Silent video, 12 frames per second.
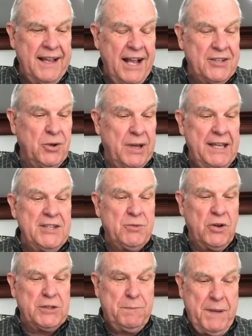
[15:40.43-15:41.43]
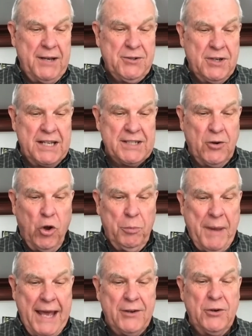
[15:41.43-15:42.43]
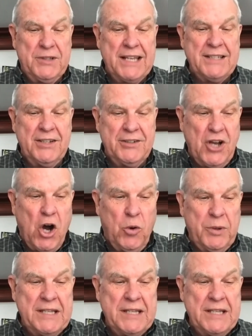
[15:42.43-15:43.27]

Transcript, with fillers: And so Israel's pictured as an old man who doesn't know